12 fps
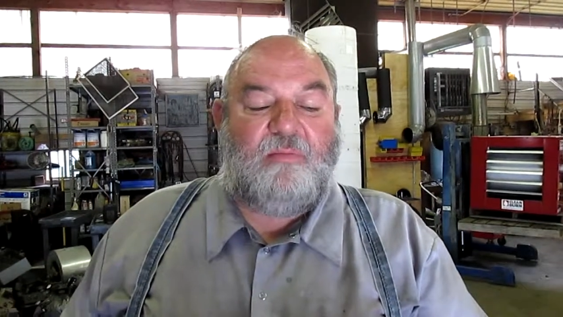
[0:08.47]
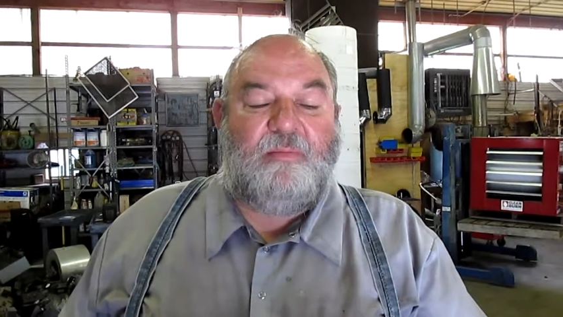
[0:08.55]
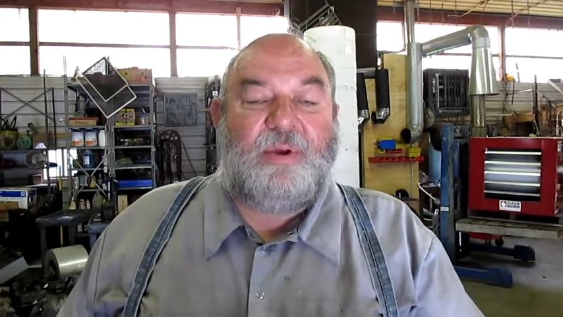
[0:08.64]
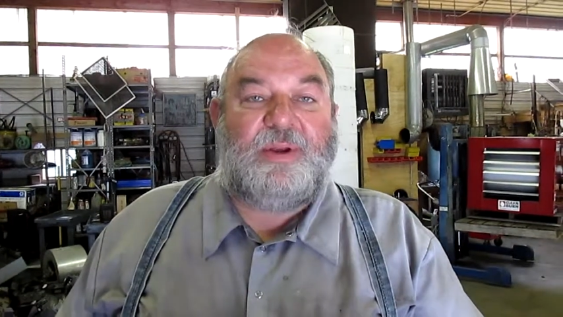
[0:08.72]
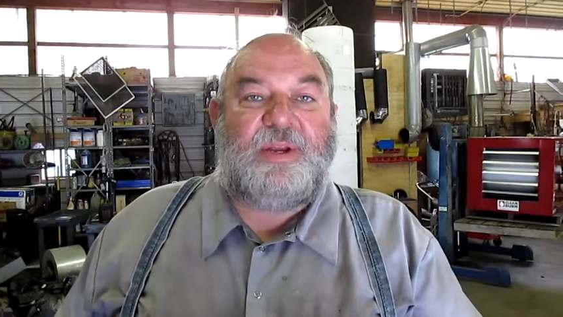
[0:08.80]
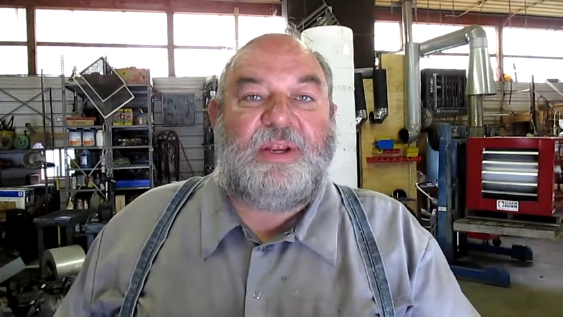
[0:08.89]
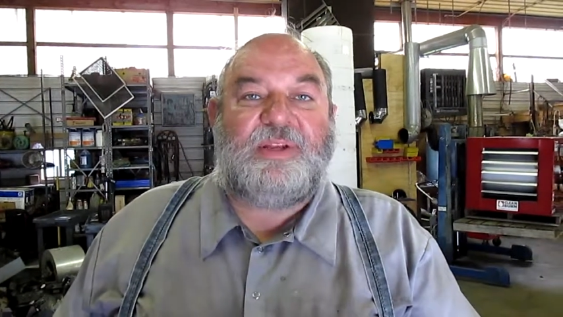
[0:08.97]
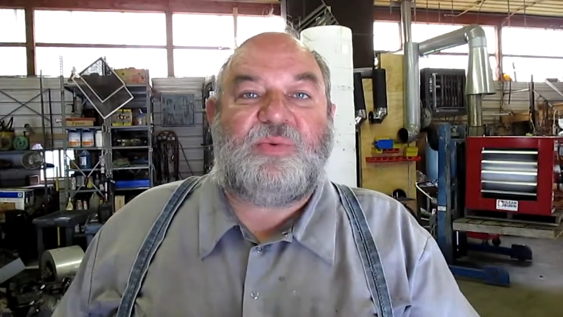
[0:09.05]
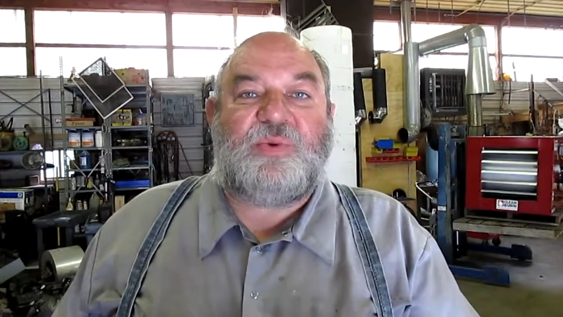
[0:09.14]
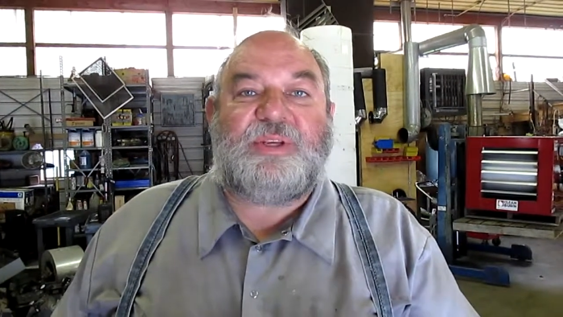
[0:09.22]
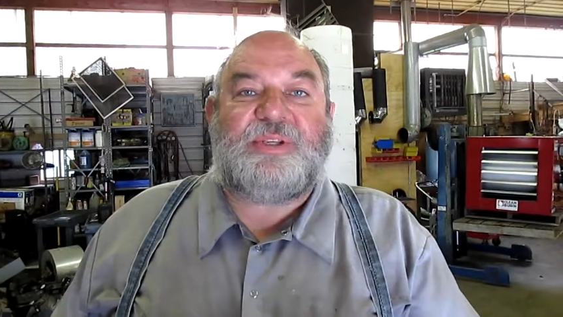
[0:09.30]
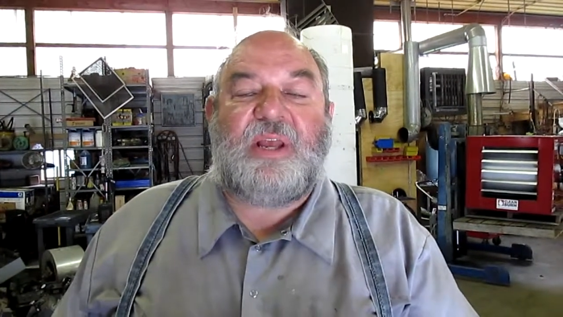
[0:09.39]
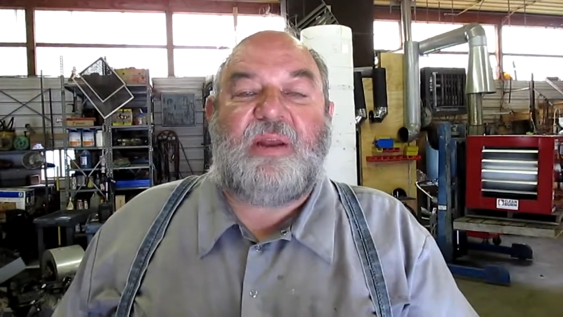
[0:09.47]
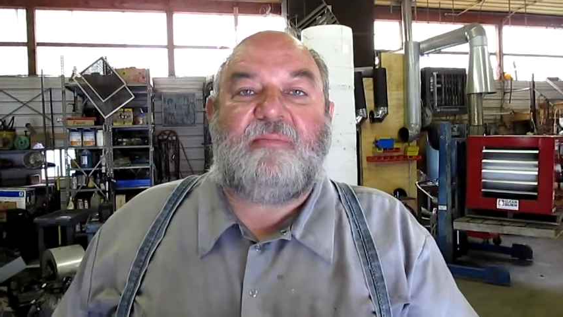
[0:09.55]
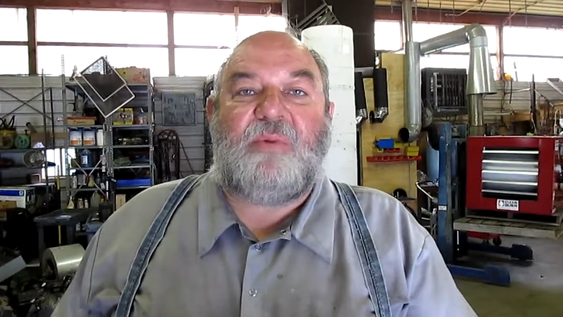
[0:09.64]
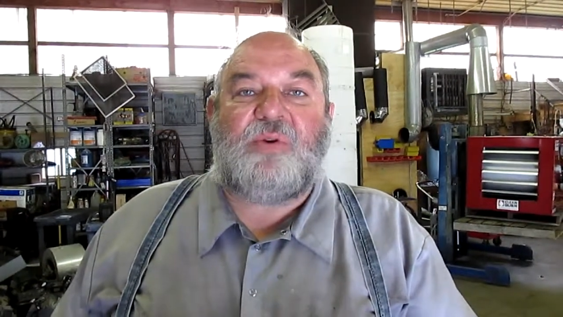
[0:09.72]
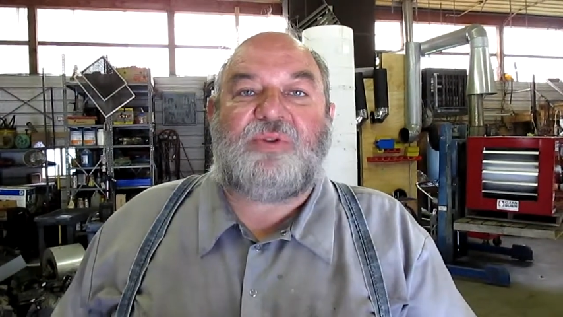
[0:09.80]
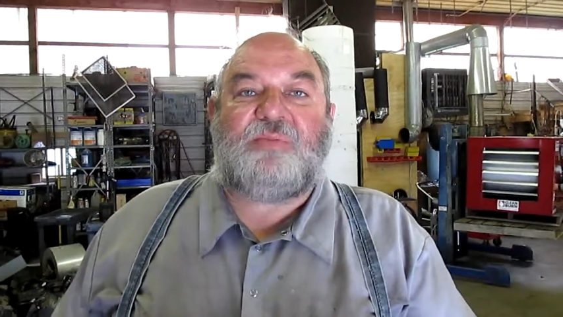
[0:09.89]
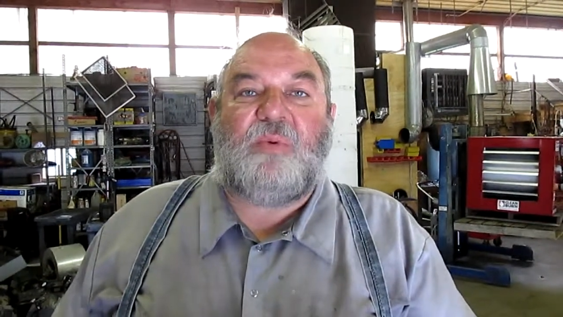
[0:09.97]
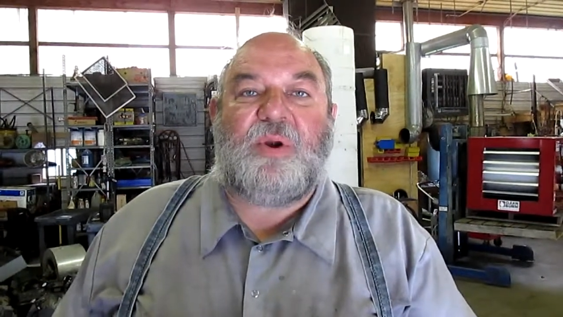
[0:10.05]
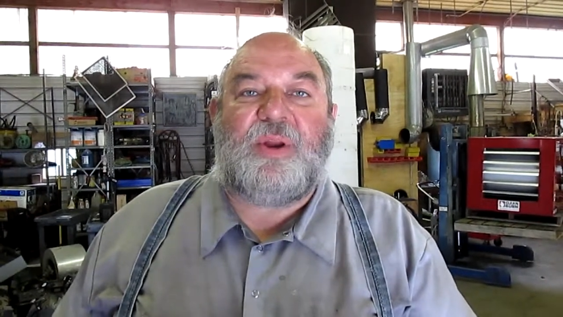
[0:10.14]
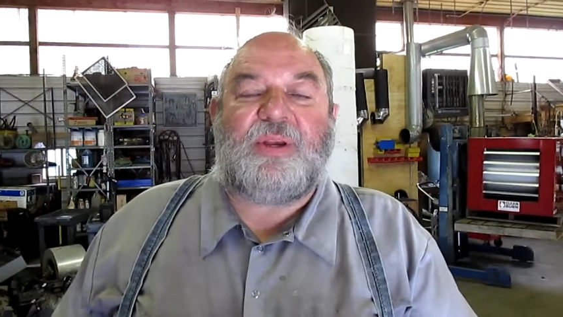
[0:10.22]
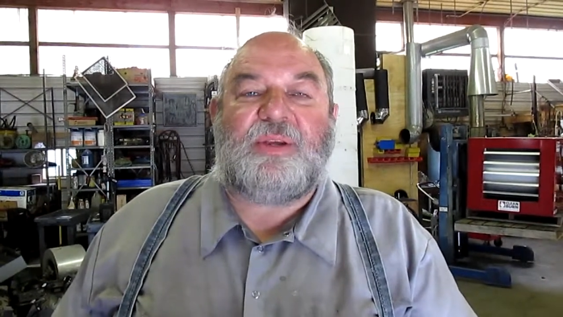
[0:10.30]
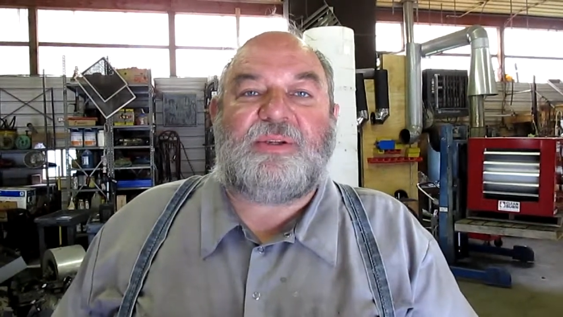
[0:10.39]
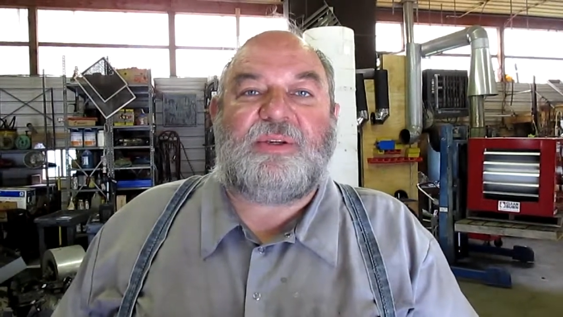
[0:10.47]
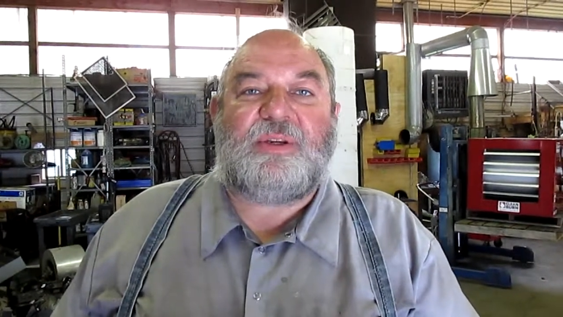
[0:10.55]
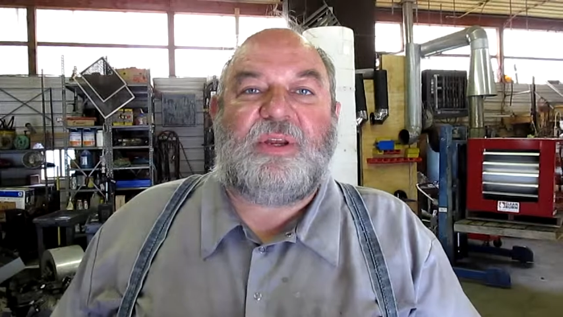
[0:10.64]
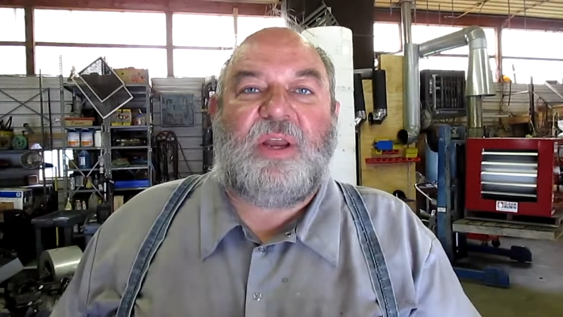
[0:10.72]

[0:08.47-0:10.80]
but Needs Reset Most Mornings